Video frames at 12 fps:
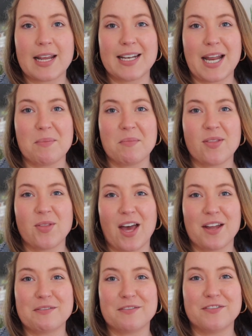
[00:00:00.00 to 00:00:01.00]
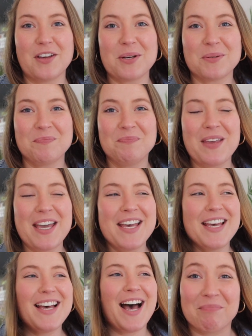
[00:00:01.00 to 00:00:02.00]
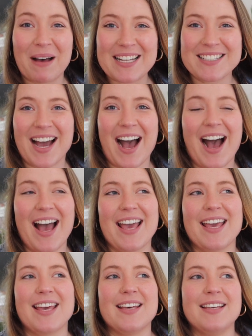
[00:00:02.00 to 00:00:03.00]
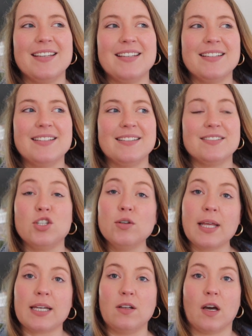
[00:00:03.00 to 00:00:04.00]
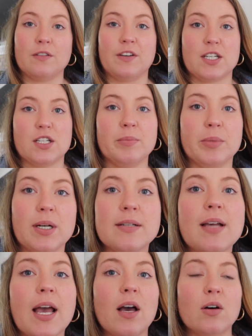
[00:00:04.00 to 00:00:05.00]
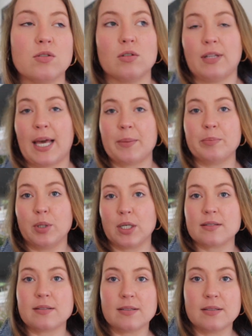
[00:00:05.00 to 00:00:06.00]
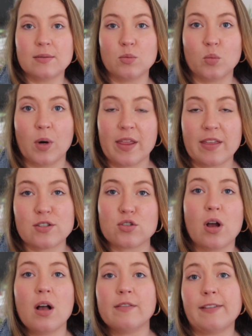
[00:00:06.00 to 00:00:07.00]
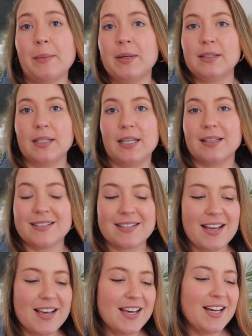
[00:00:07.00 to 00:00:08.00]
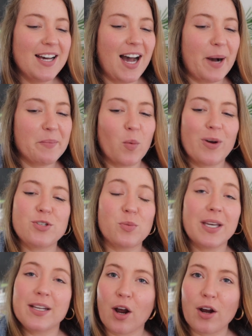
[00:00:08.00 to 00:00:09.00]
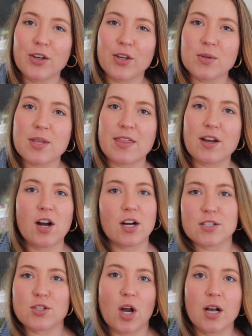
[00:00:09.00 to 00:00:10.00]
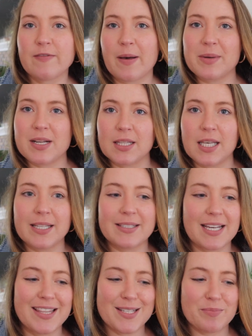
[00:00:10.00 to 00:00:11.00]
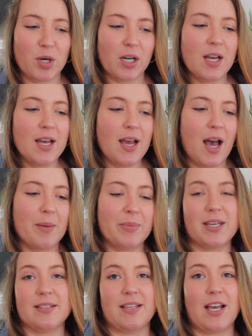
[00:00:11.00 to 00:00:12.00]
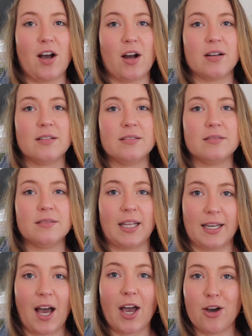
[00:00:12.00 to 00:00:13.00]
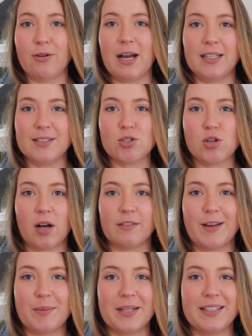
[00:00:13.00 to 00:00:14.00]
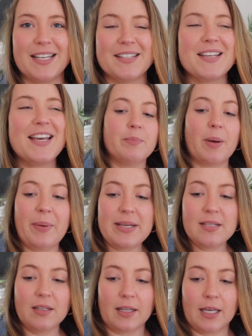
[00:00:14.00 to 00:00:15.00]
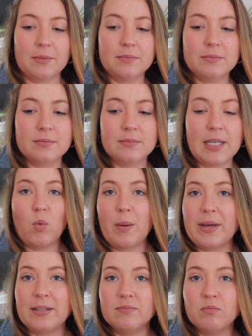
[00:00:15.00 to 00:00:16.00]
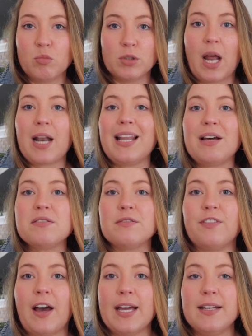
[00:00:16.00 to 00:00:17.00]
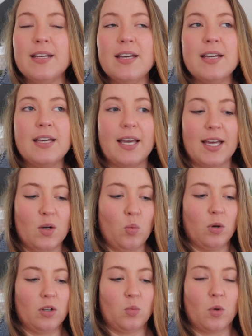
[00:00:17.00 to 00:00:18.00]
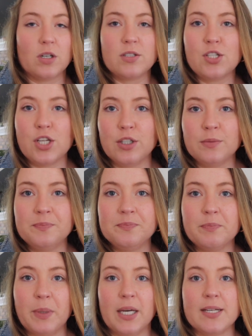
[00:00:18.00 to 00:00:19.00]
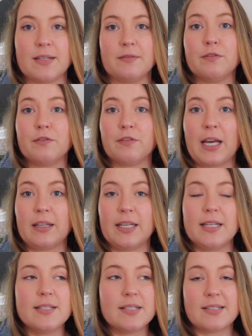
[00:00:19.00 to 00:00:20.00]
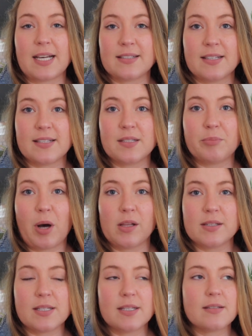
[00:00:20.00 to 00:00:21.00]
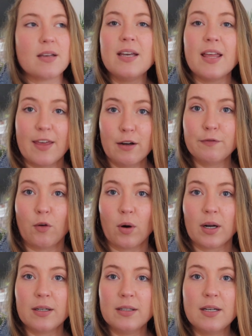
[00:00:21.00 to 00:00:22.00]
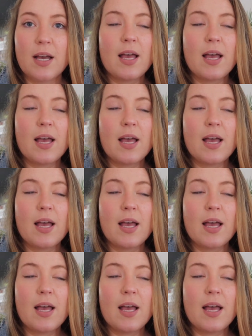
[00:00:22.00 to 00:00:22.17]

Name that film. But I do like nonfiction books. I also like books with strong feminine leads, um, which we could argue that there are strong feminine leads in this book um, because they are like IRL strong feminine leads. But basically, women were not allowed to fight in World War II because of, frankly, sexist policies. Therefore,